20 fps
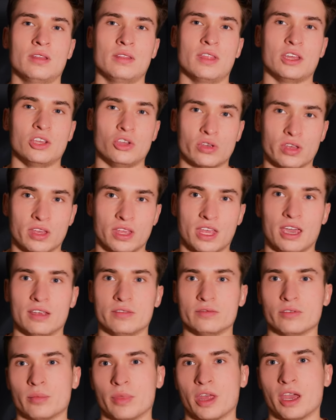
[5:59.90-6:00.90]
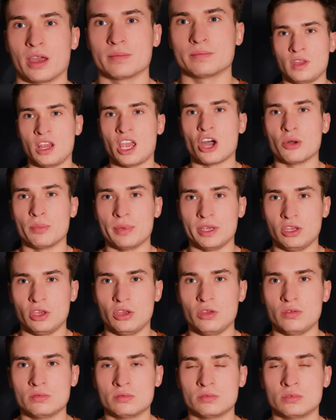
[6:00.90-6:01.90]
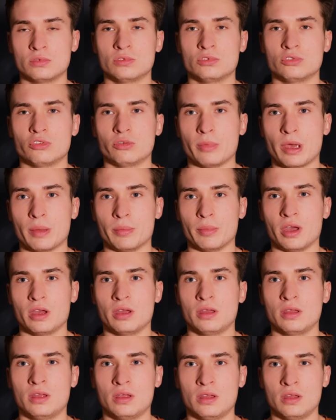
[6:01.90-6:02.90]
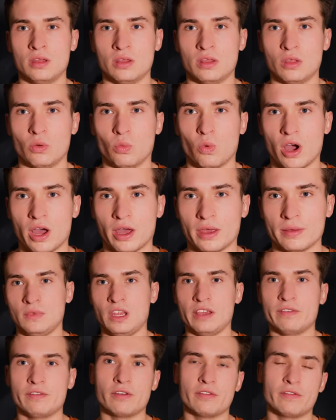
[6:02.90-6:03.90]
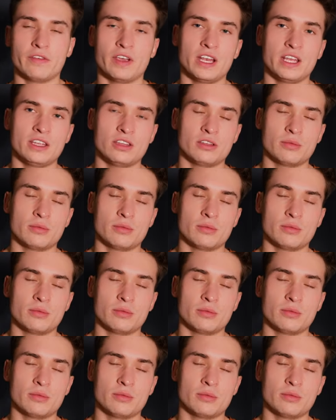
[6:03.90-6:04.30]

that you can gain from that, helping you to remember the why. If you're feeling